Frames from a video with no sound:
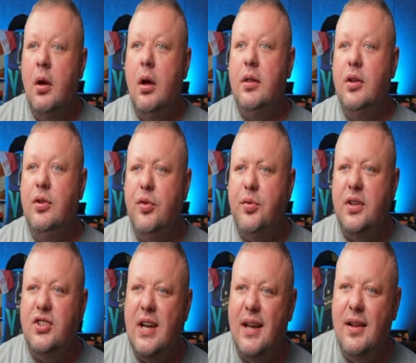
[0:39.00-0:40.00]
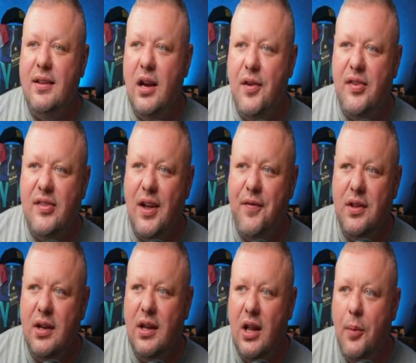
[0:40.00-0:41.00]
The news with the China tariffs is definitely
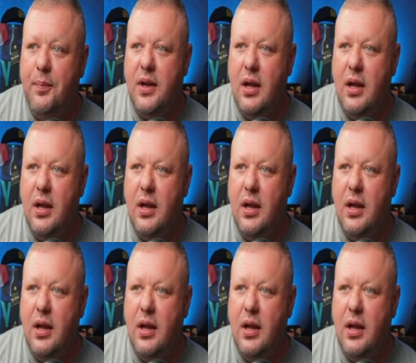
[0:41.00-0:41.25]
going to help